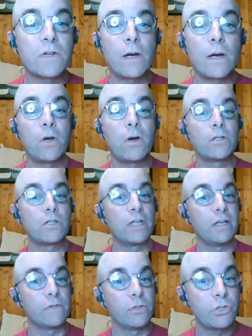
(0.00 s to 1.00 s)
for coming on to
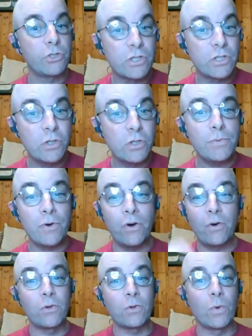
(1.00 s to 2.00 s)
Evolution Soup,
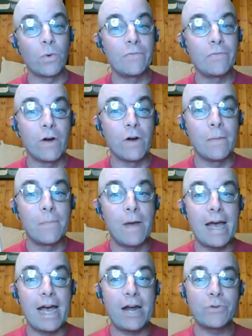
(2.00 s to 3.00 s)
all the way
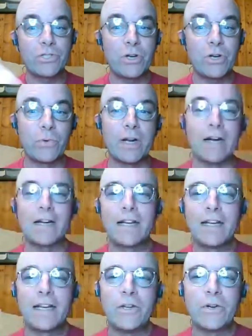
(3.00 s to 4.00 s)
from Arizona.
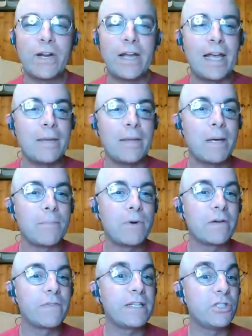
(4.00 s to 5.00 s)
You're a member
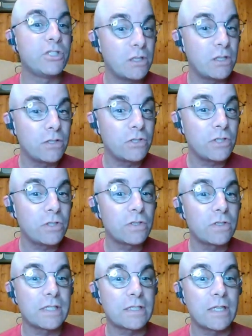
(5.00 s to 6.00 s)
of the
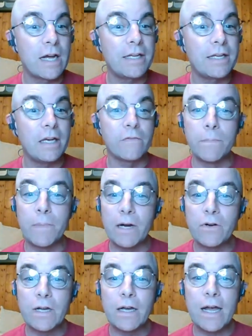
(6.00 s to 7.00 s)
Geological Society of
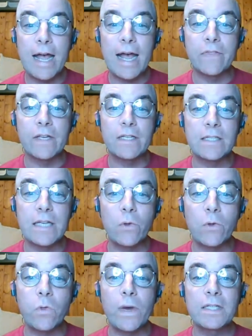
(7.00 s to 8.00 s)
America and the
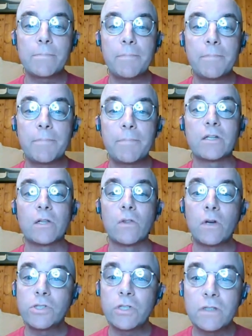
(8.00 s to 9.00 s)
Southwest
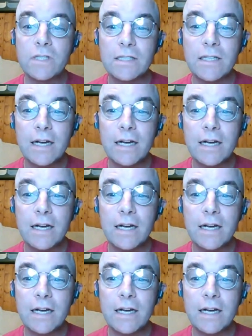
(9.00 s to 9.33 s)
Paleontological